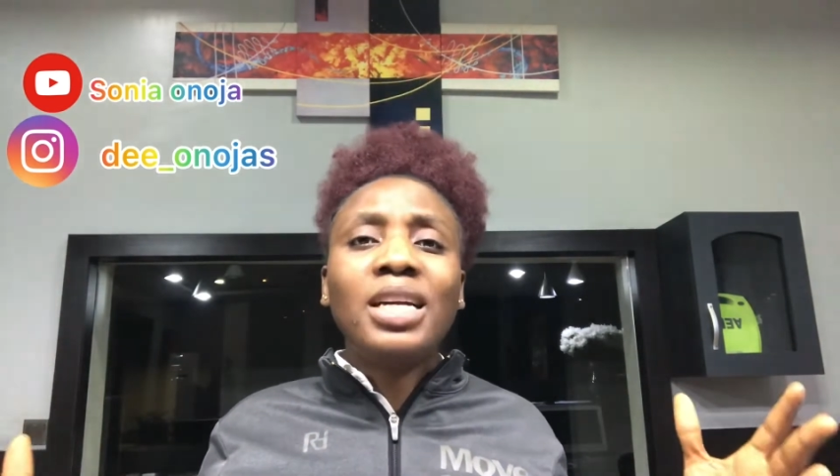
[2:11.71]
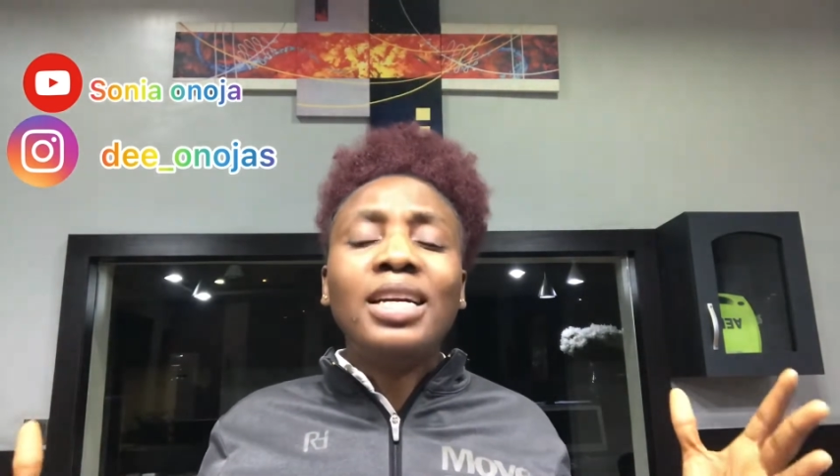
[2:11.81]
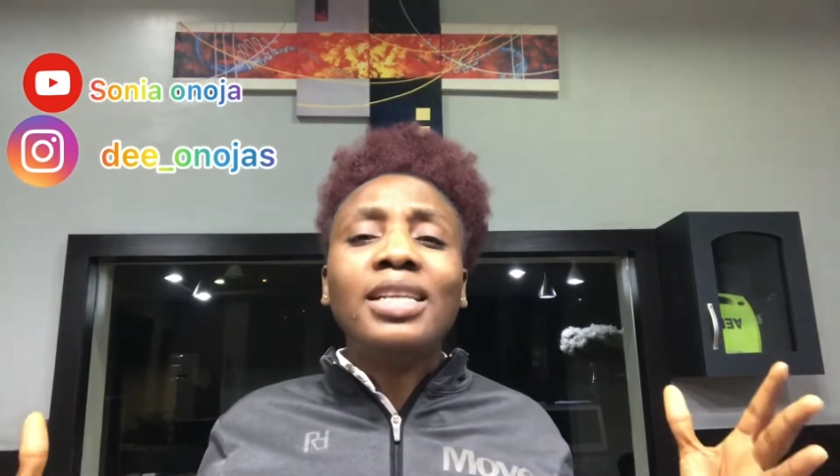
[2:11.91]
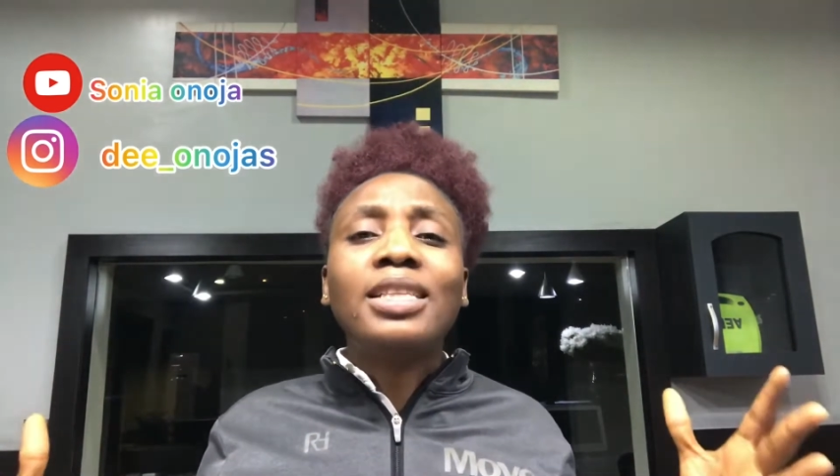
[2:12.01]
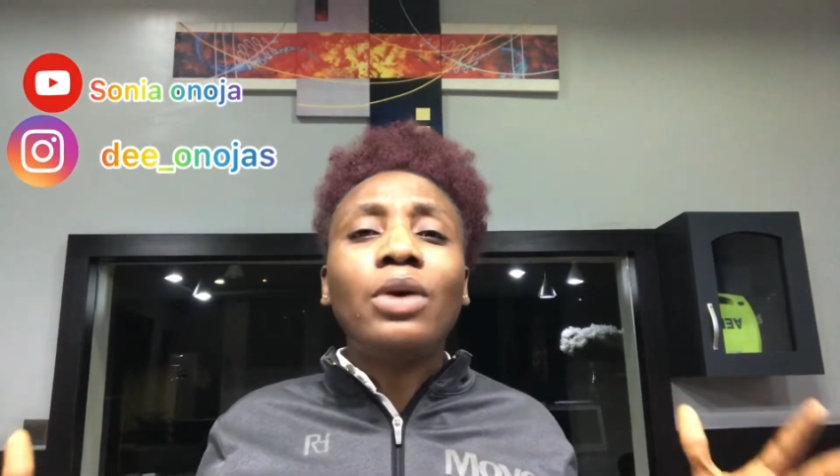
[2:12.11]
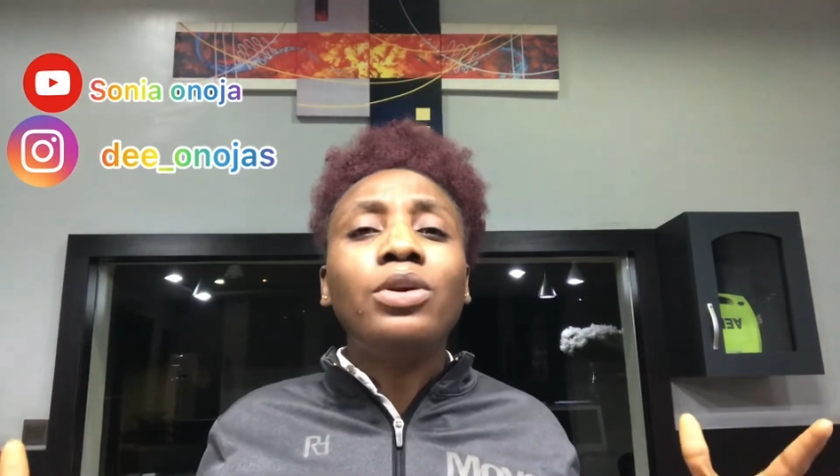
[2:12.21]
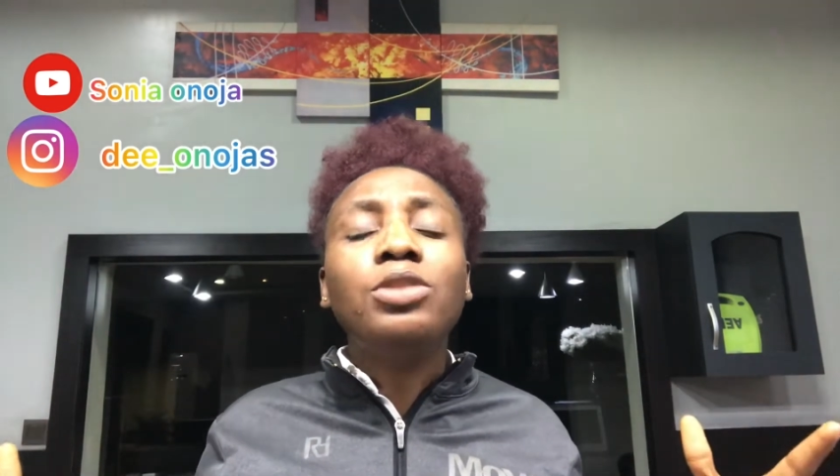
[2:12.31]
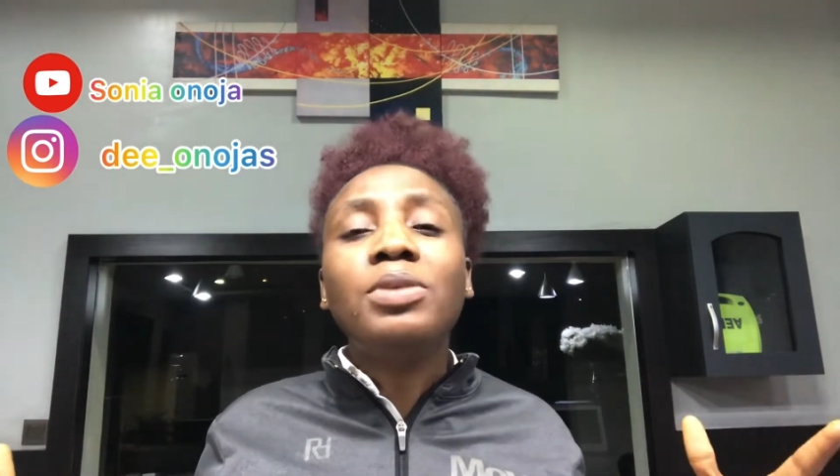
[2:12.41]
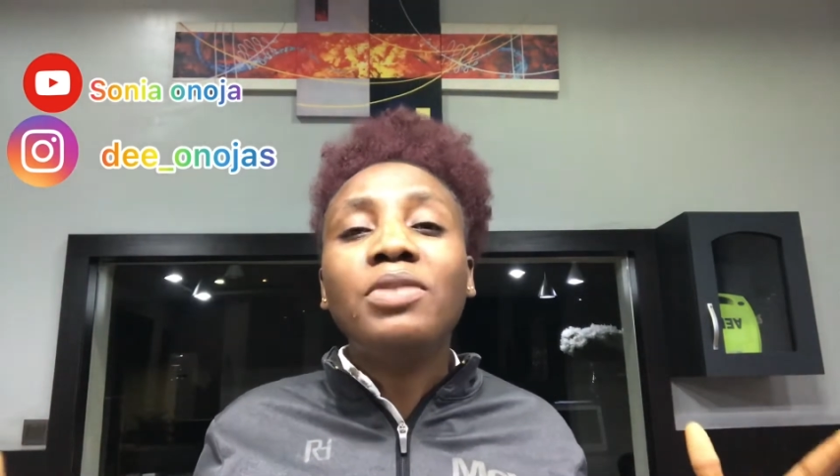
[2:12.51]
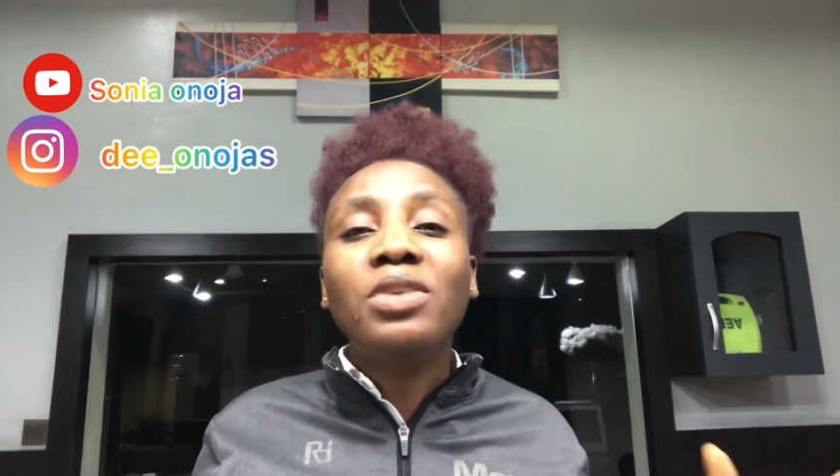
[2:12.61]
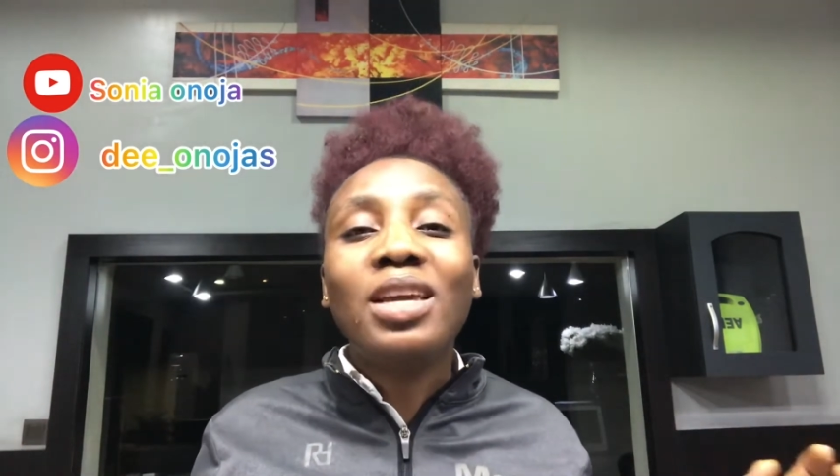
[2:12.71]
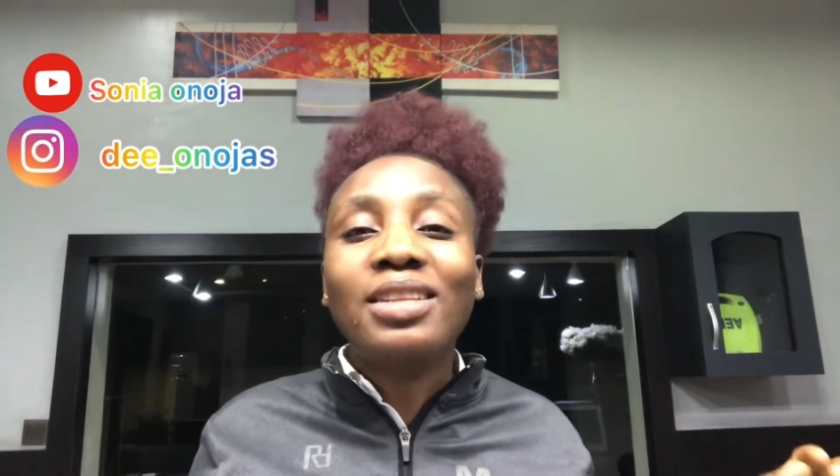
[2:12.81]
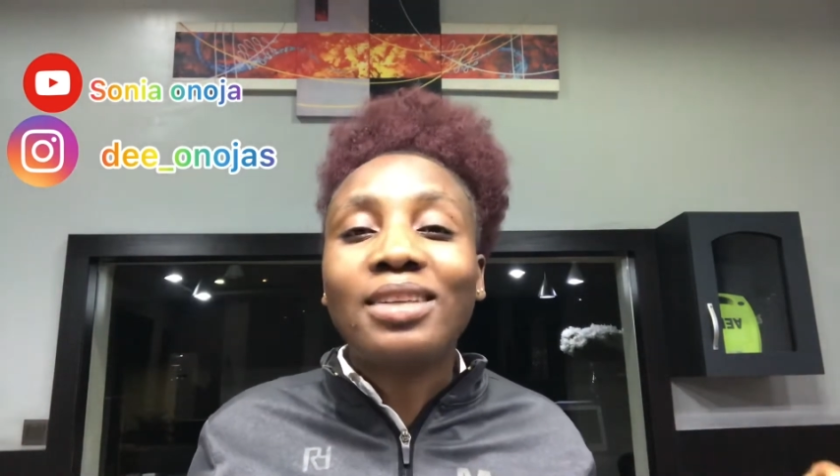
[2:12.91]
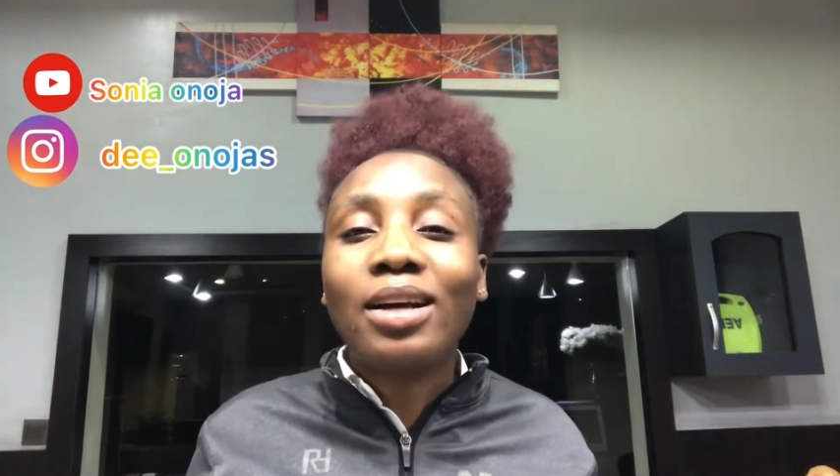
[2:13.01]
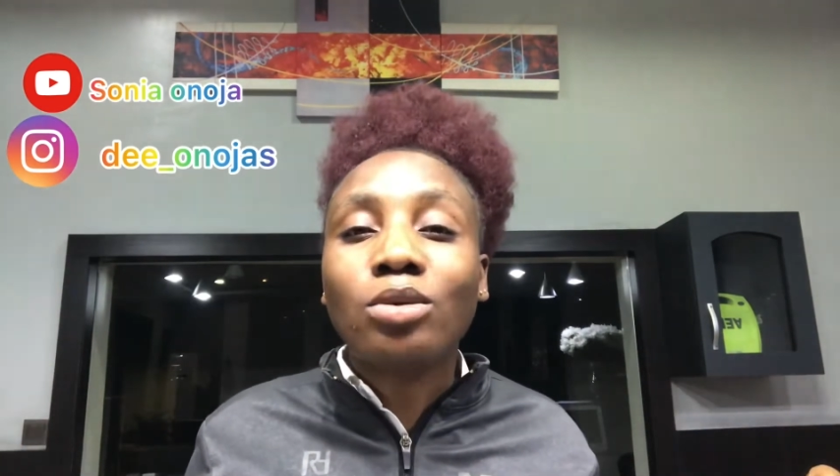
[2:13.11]
they're going to be giving you a
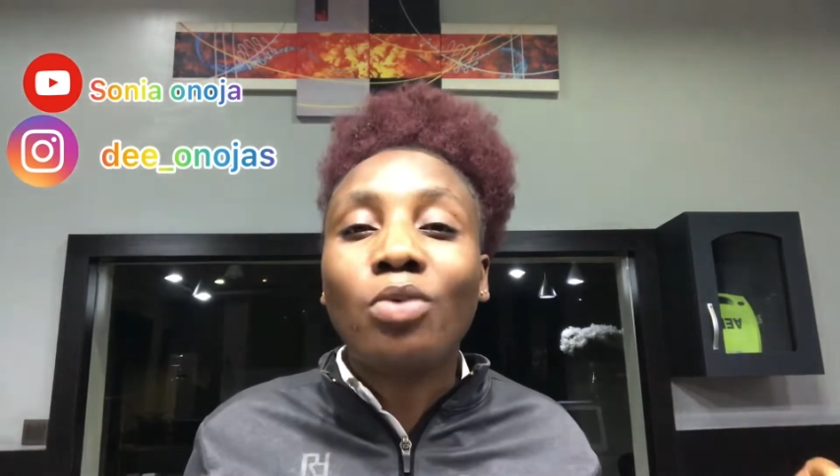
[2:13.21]
tax of